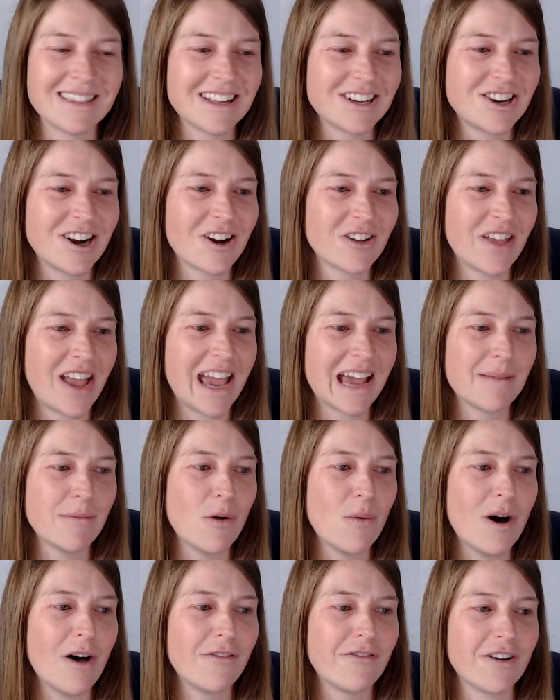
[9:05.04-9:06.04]
chair of the
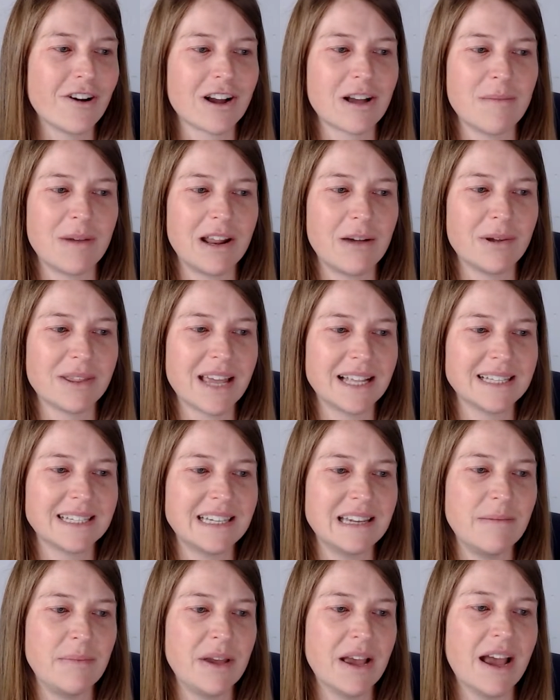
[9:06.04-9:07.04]
Animal Welfare Committee with
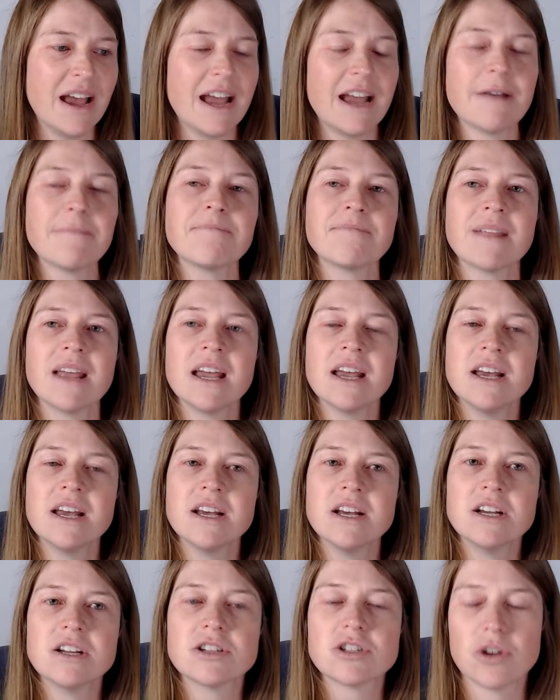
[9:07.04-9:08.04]
NCBA.
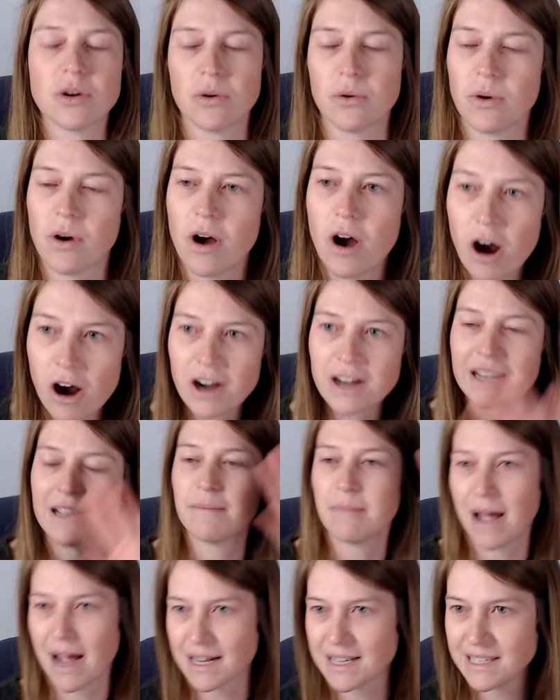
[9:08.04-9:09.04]
So hearkening
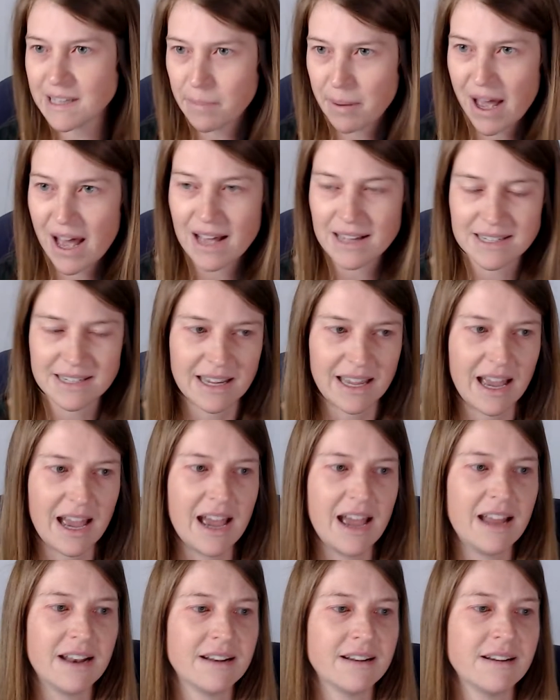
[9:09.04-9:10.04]
back to the past
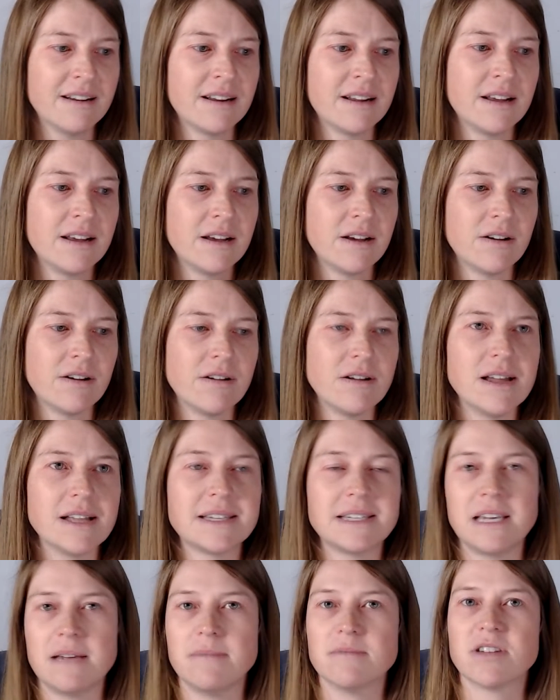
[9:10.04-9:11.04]
again,
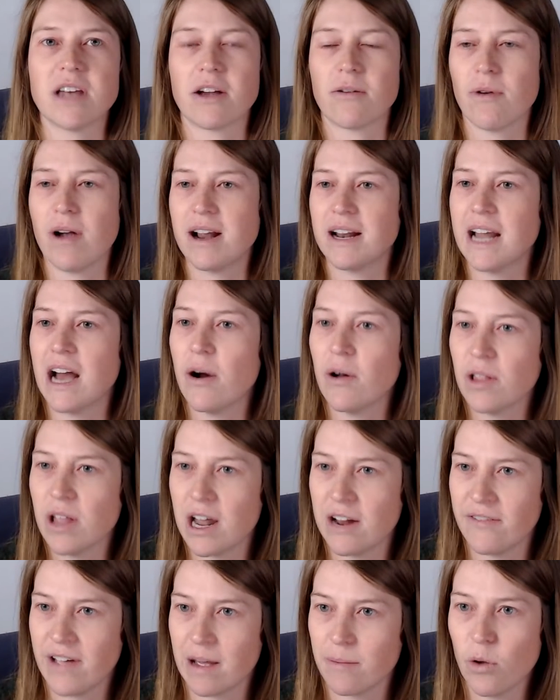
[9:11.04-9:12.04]
it seems like right now a
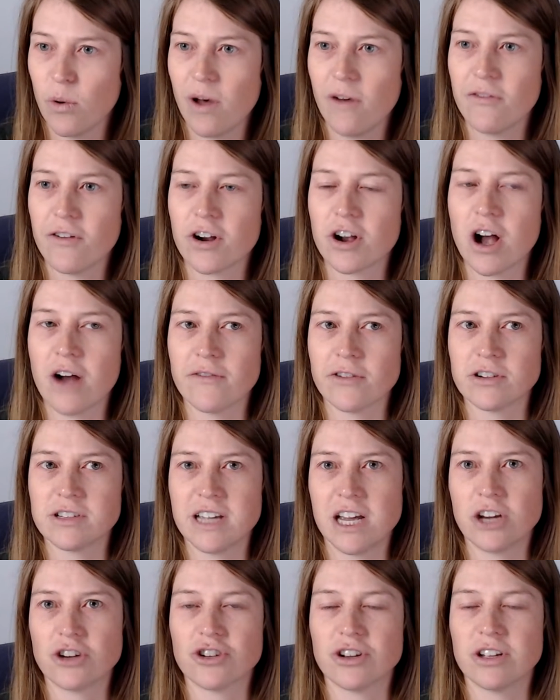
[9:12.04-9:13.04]
lot of animal welfare
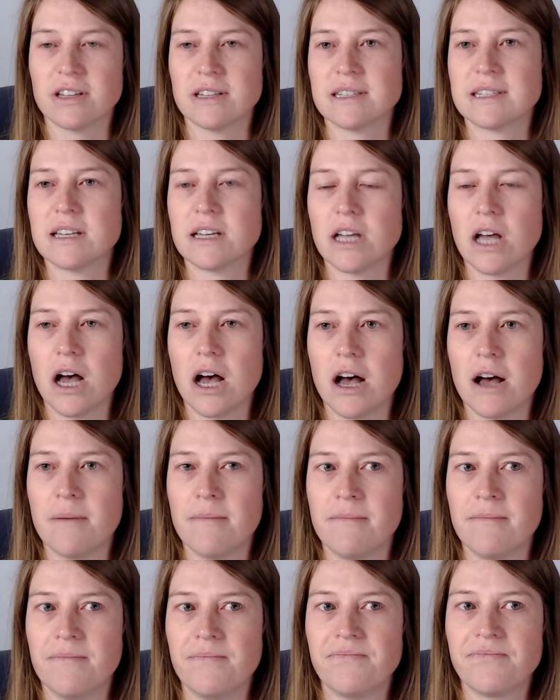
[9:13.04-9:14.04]
conversations,
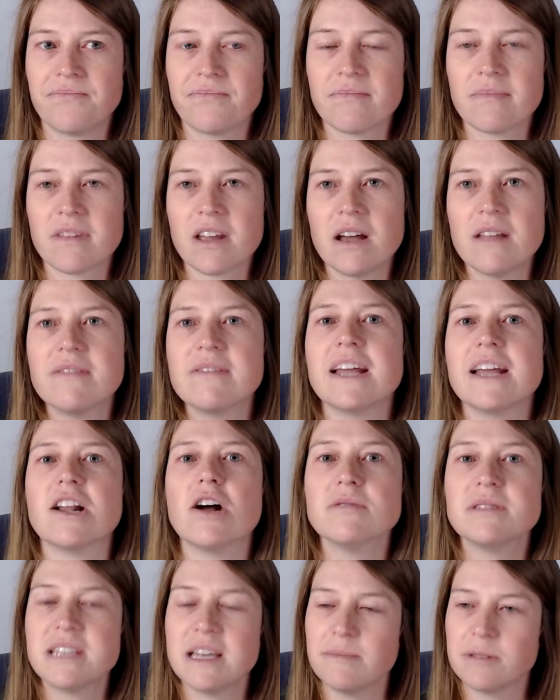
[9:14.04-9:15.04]
they
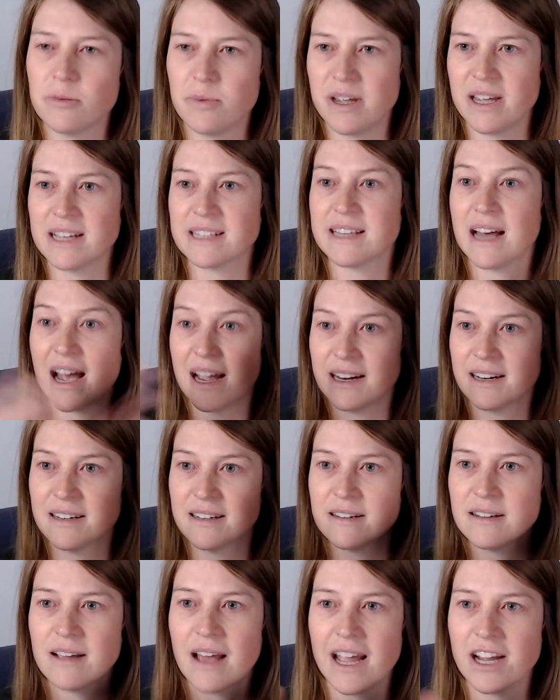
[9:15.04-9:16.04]
don't seem to be as
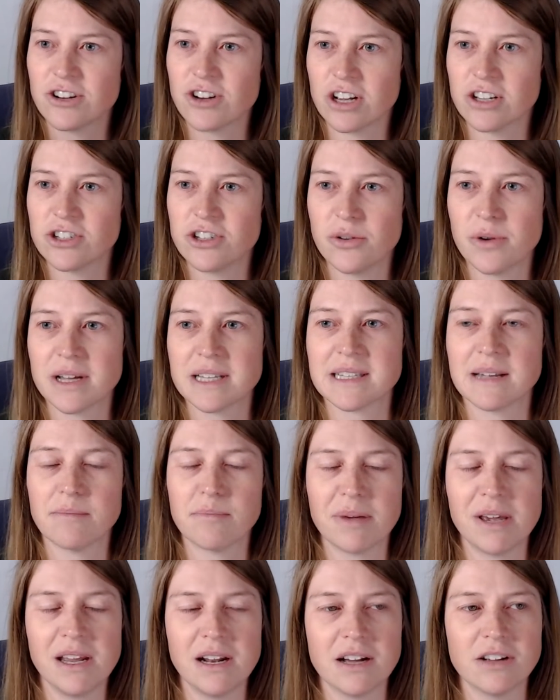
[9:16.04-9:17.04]
heightened. HSUS and
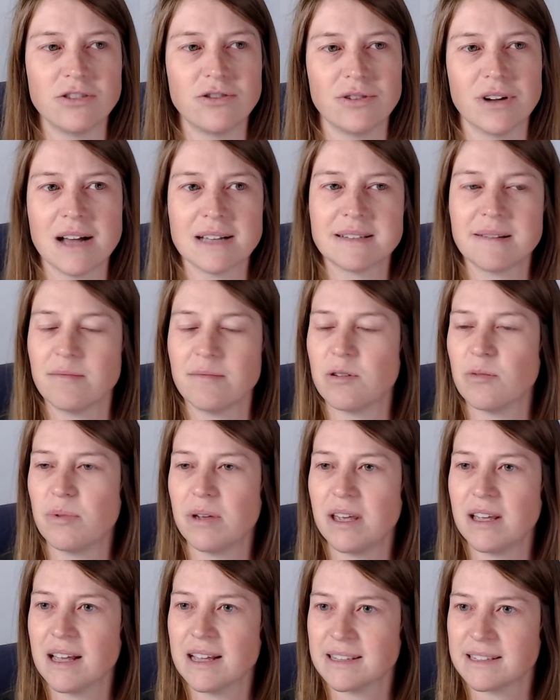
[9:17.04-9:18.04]
PETA do not seem to
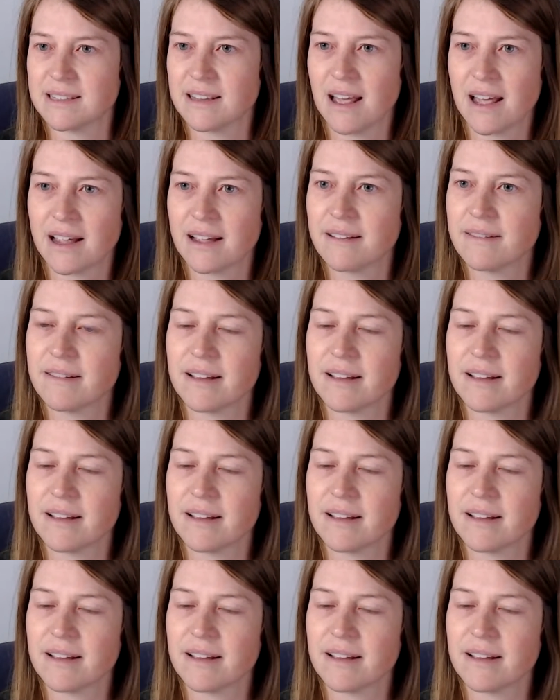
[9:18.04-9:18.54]
be as like